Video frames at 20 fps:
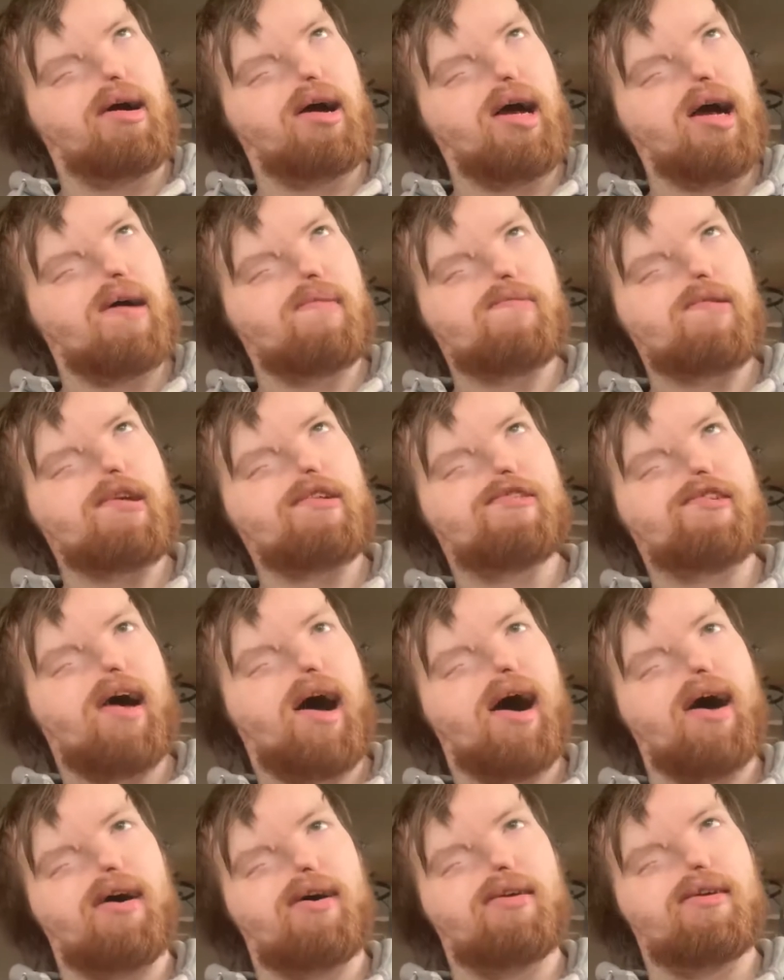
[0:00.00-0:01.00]
Every
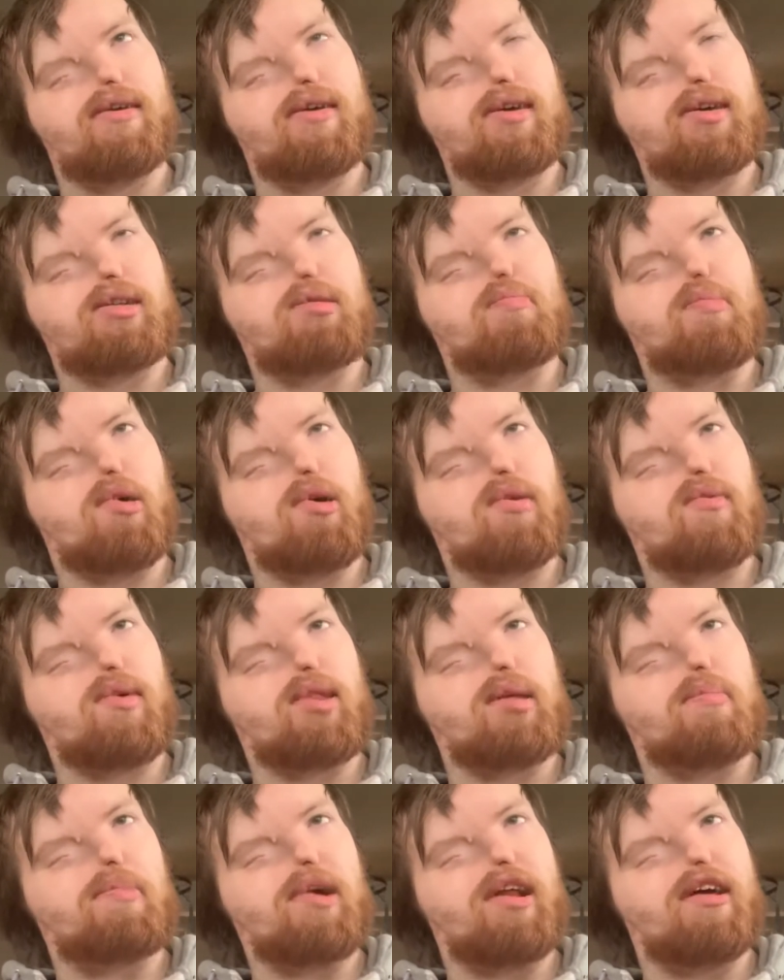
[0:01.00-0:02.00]
child is born
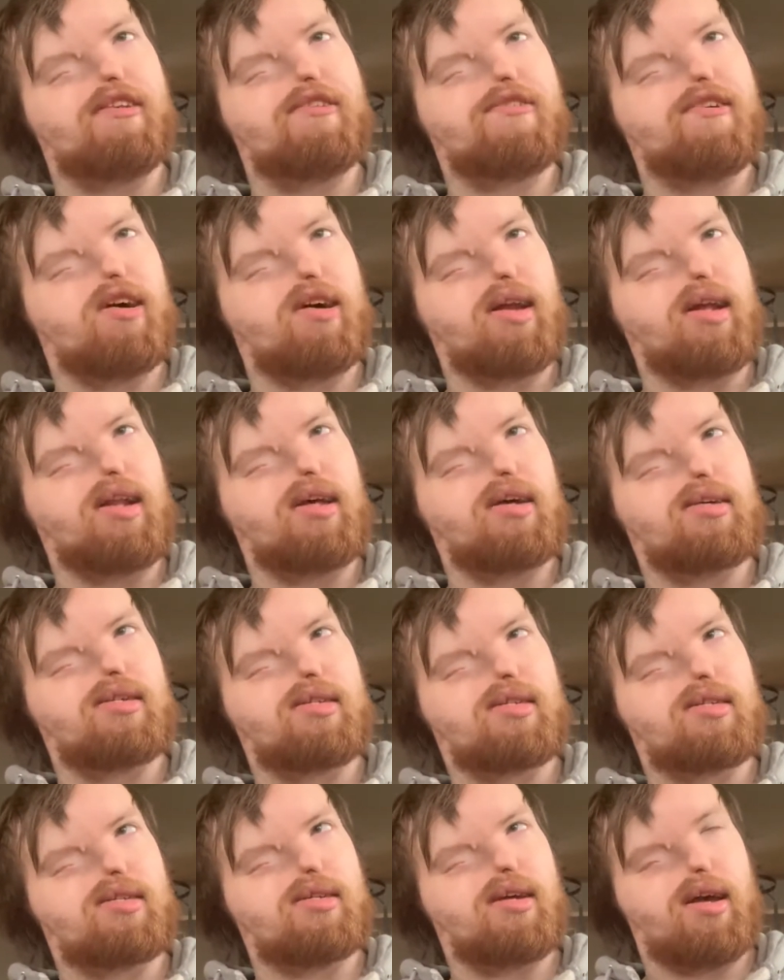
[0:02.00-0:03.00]
with a bit of
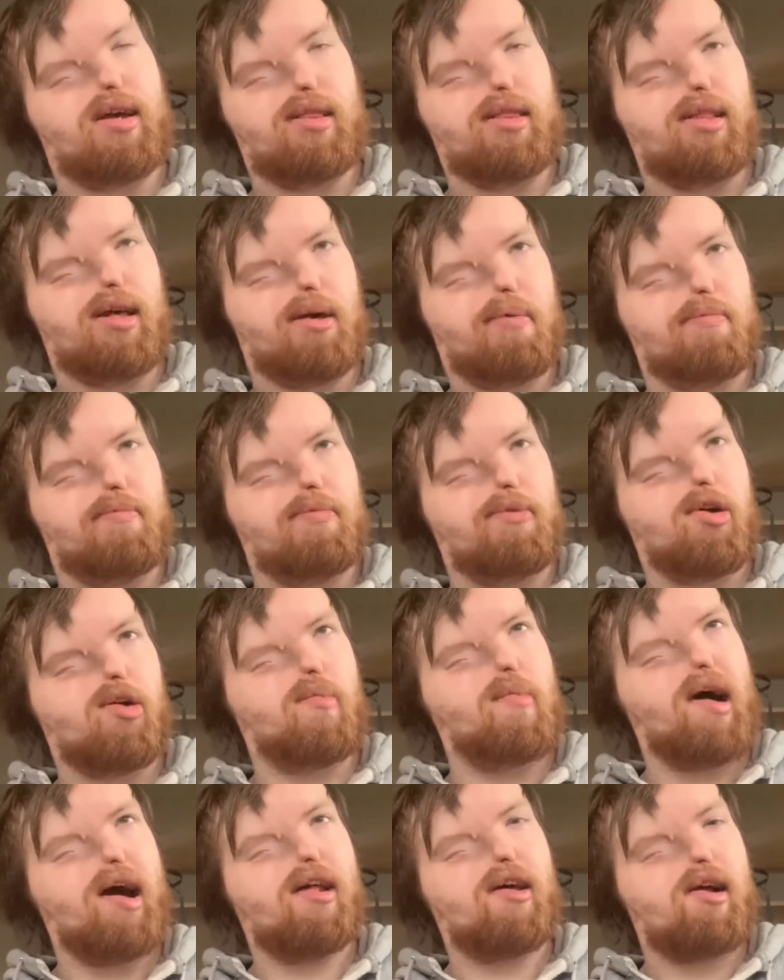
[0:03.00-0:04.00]
chunkiness in them. No
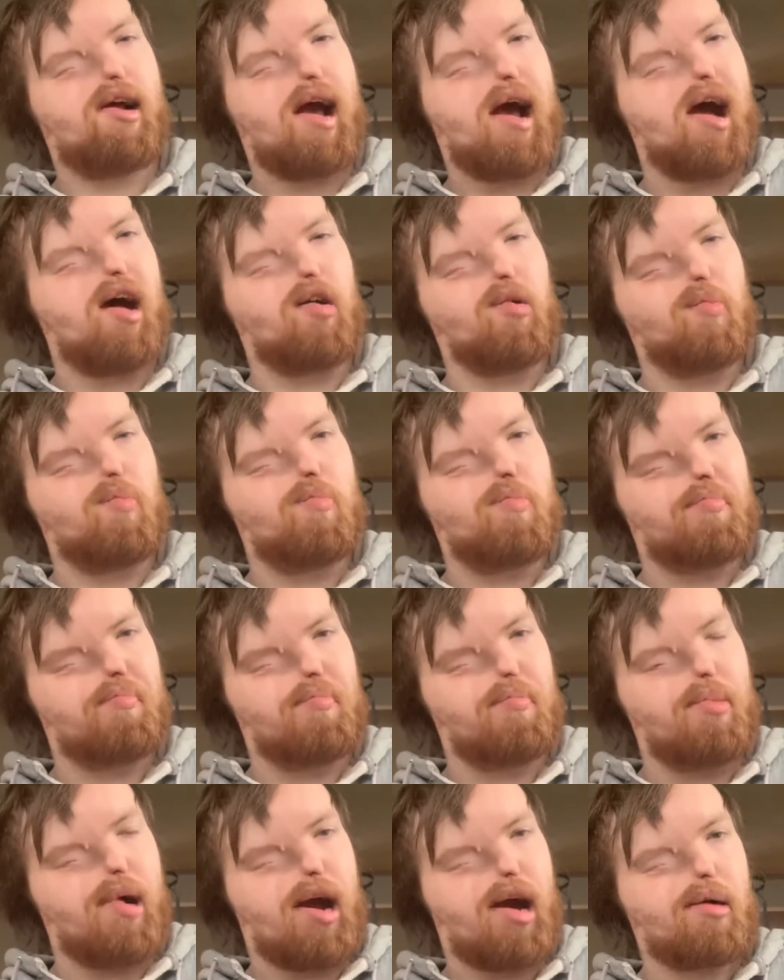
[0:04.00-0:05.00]
matter how
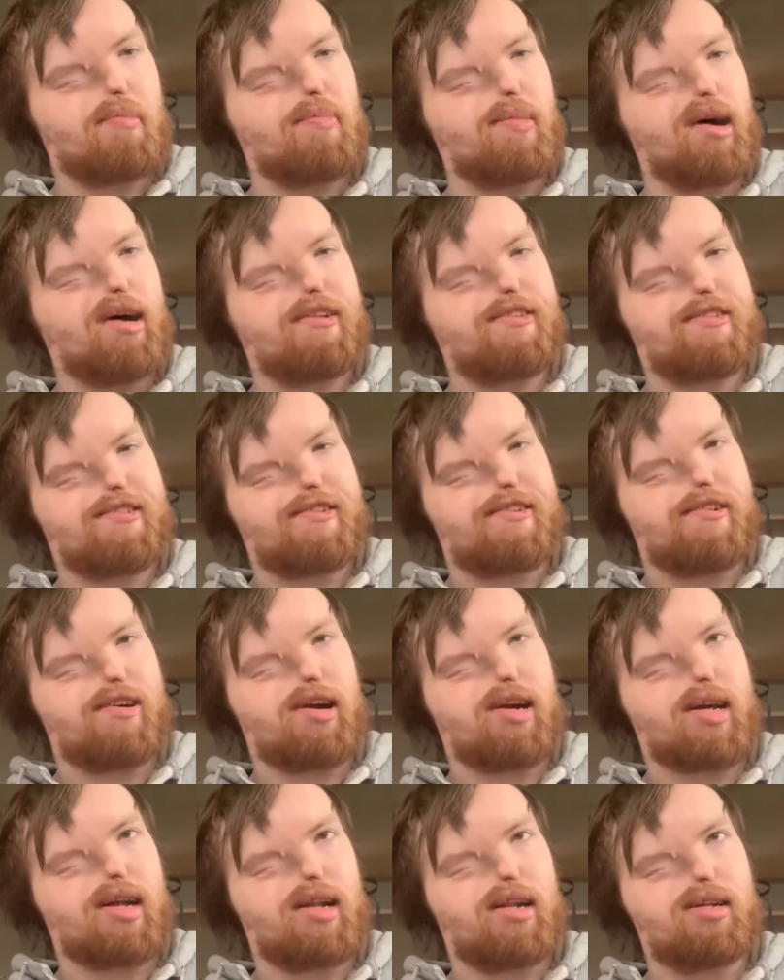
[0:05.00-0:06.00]
much
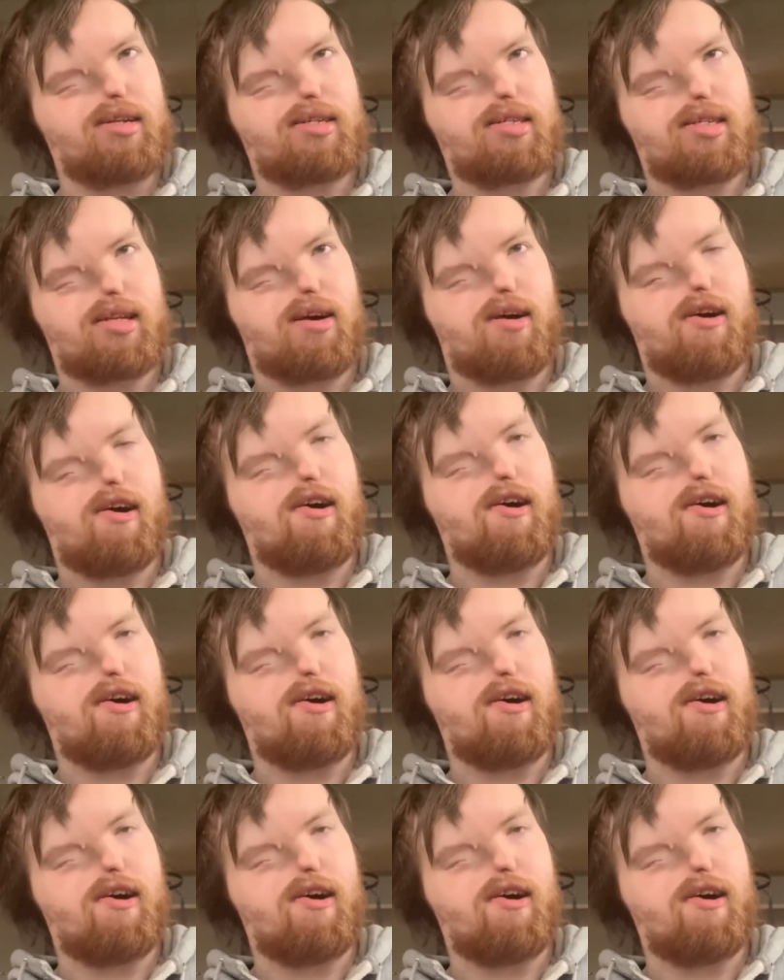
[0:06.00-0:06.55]
chunkiness there